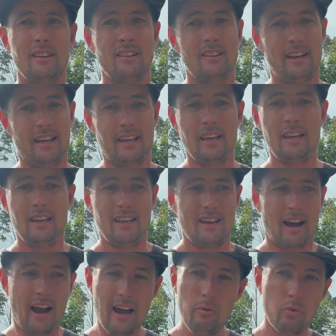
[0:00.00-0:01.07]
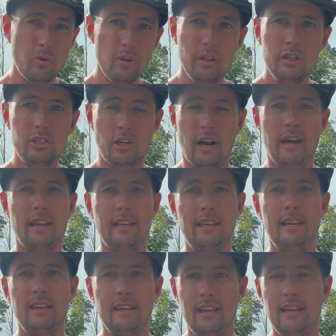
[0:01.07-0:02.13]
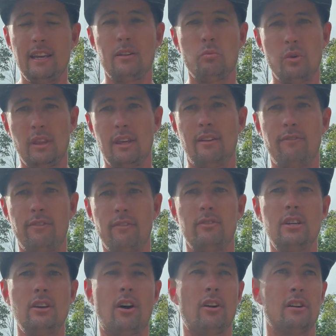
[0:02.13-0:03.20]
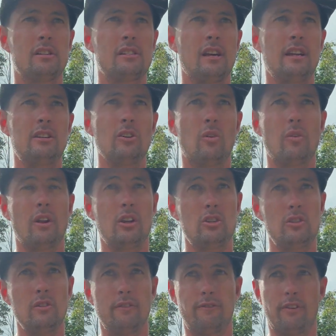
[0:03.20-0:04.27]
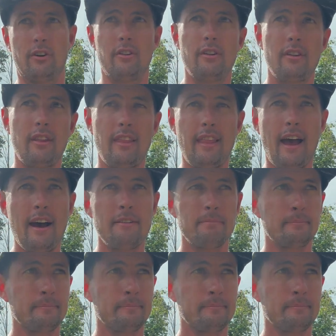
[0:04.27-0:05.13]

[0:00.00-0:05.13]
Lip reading: Like I really try to get in within 50 yards. I don't want to shoot further than that.